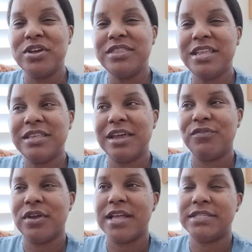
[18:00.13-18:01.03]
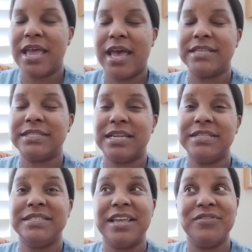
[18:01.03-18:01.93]
one thing that I forgot to ask that
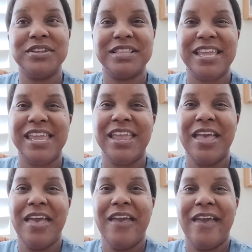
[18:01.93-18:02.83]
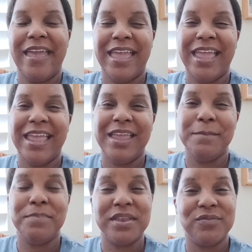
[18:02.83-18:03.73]
is definitely
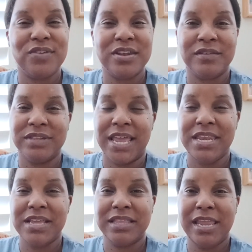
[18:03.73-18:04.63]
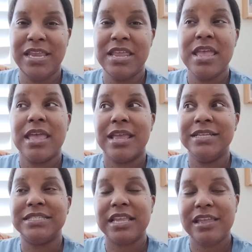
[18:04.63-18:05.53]
a benefit of Lightning Lane
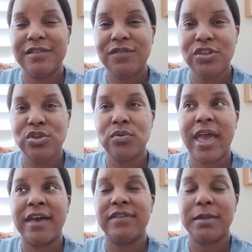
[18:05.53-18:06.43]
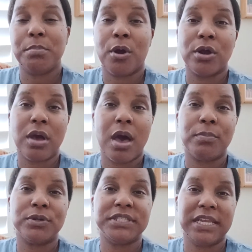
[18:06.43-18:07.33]
is if you have a park
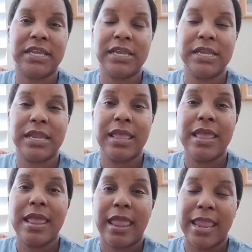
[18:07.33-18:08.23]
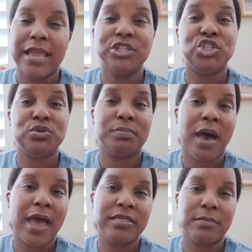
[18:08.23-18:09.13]
hopper ticket and you
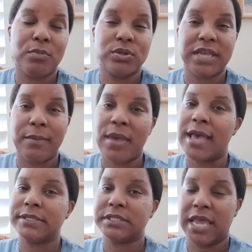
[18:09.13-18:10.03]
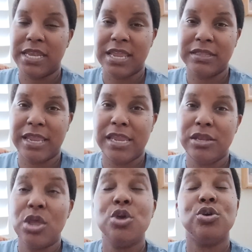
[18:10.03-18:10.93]
buy the multi-pass Lightning
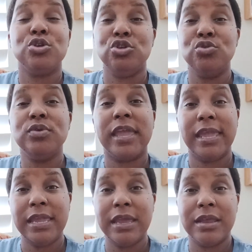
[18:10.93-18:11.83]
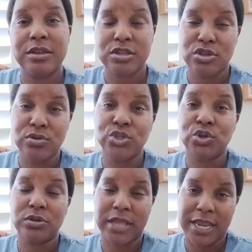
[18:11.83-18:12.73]
Lane, you can use
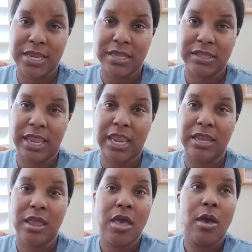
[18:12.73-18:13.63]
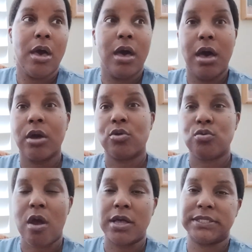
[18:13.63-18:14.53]
your Lightning Lane
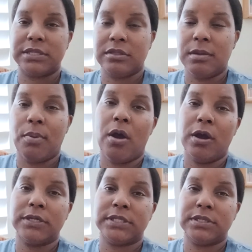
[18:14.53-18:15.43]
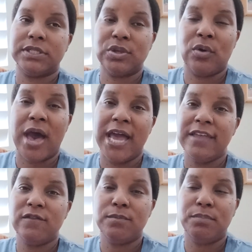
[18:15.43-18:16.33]
across the parks. So I
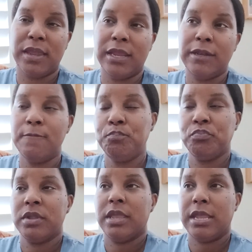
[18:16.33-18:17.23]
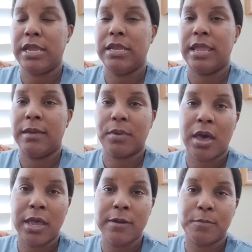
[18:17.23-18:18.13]
have been in
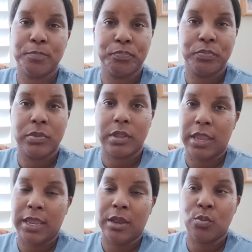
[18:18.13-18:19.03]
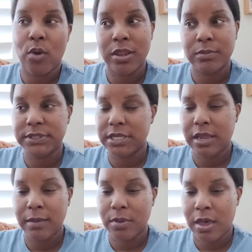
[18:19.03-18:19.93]
Epcot, and while I was in
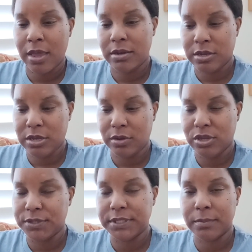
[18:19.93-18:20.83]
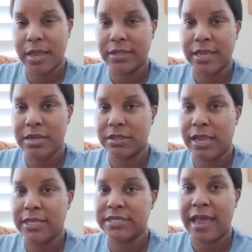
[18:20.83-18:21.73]
Epcot, using my Lightning
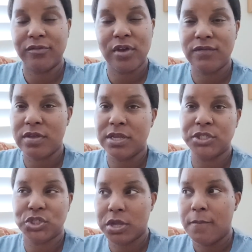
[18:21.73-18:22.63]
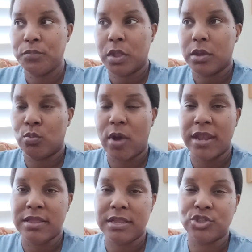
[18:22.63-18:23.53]
Lanes, after I finished
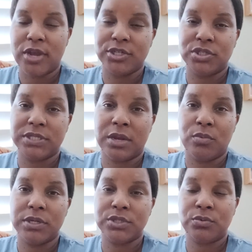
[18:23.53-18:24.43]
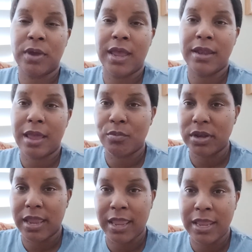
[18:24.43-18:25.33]
riding the attractions that I wanted to ride, I went
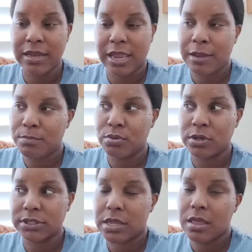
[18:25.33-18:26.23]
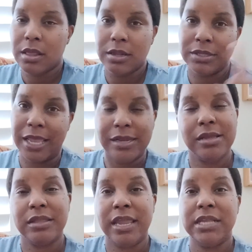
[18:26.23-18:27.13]
ahead and booked
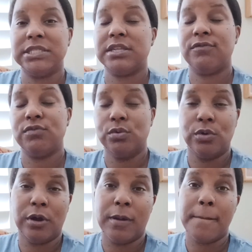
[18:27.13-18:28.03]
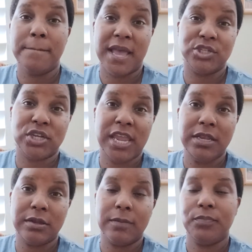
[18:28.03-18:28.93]
Lightning Lanes for Magic
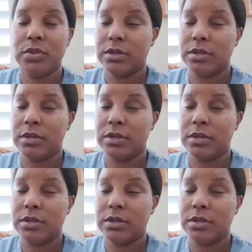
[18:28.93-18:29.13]
Kingdom.